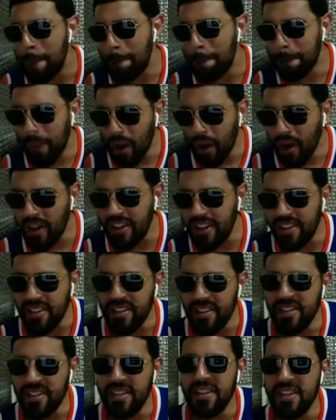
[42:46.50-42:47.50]
But
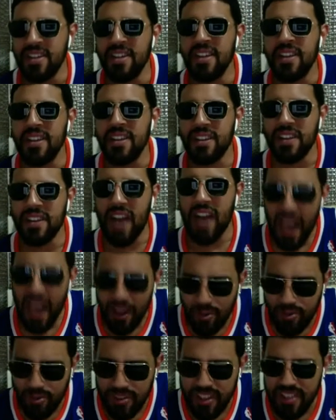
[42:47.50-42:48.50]
I
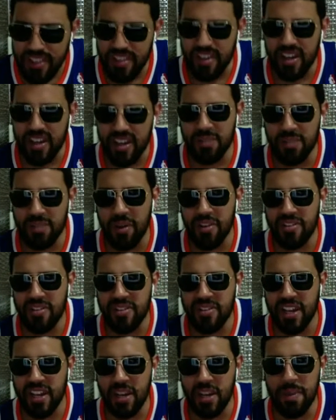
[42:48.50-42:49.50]
don't think the Good Brothers
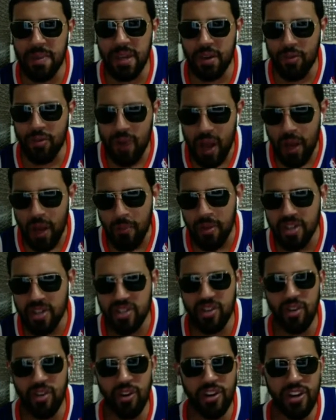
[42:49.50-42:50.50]
are going to be around
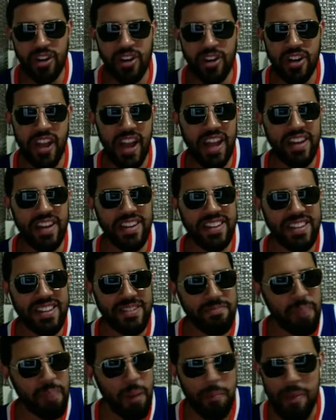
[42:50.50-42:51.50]
much longer, and
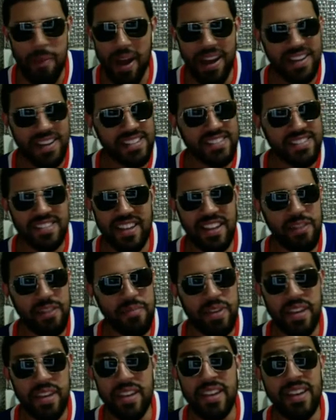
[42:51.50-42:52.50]
my mind is telling
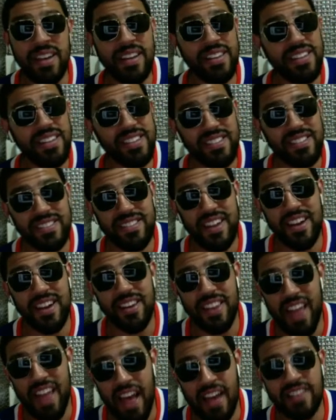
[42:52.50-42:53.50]
me this is their
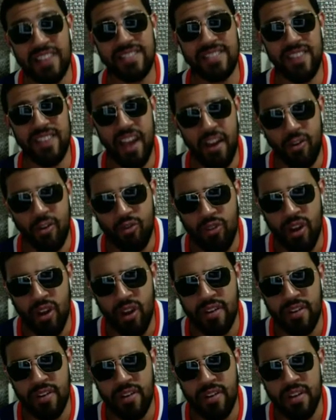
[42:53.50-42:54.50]
last title
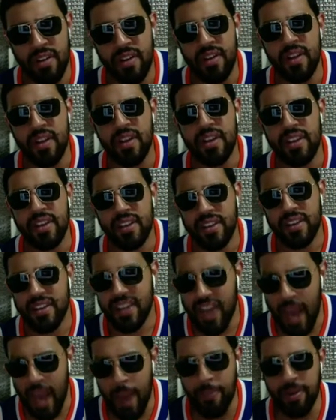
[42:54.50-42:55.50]
run.
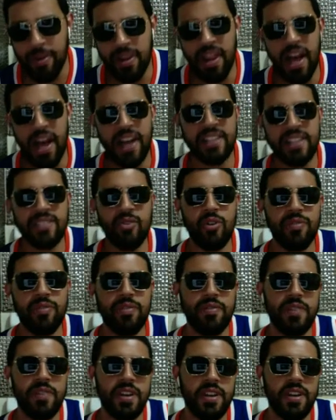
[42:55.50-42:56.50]
Capitalize off
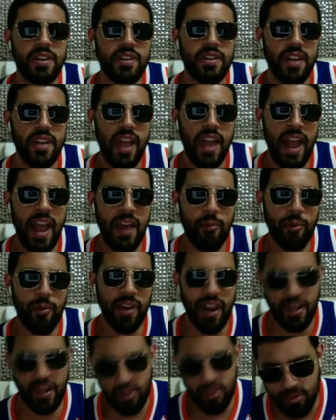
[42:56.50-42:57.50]
of it, and when
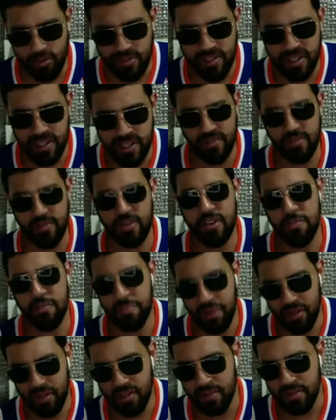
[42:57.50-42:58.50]
they lose it, you could
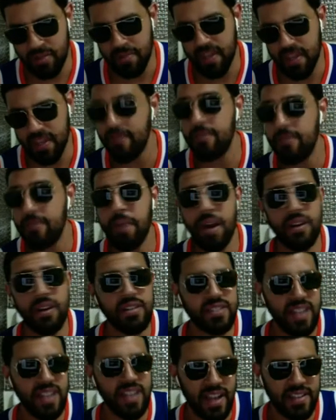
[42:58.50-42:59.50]
build an even better
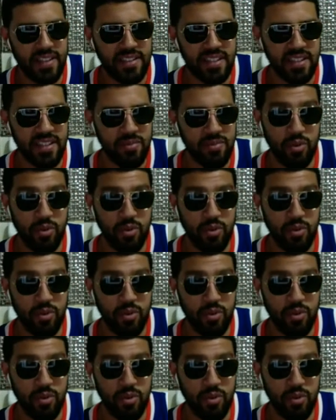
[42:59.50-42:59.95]
tag team.